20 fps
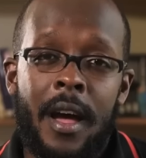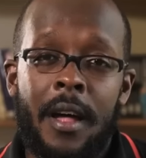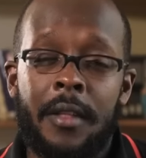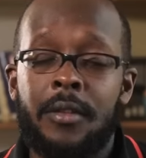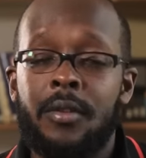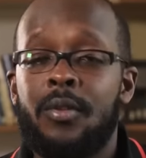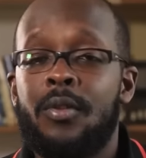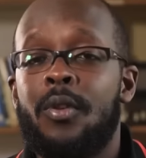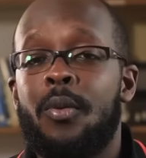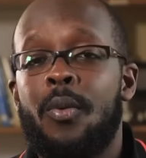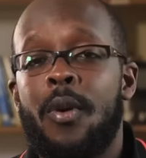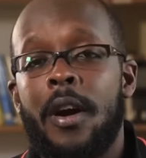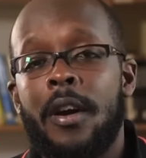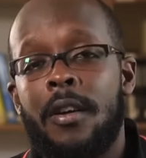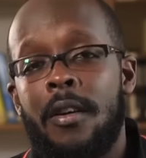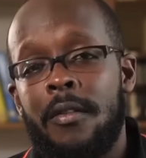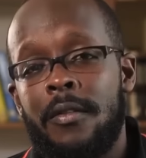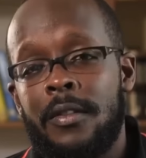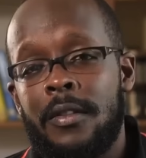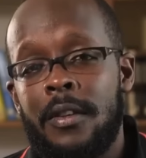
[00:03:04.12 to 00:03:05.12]
Through the
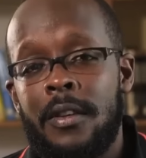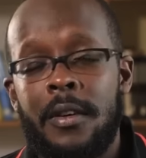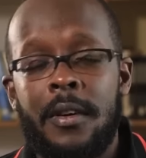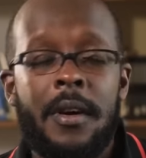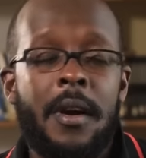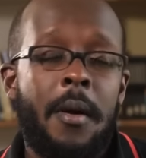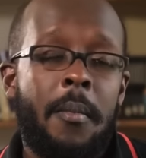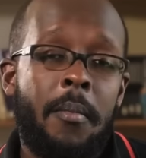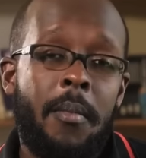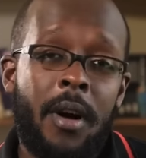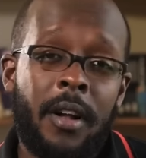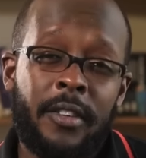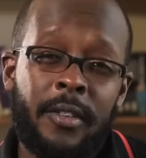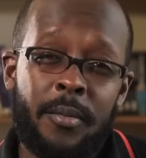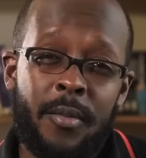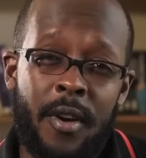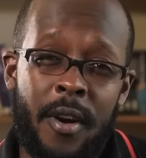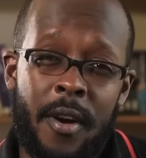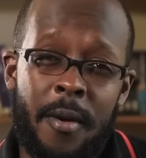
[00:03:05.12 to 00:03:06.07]
work of the Baltimore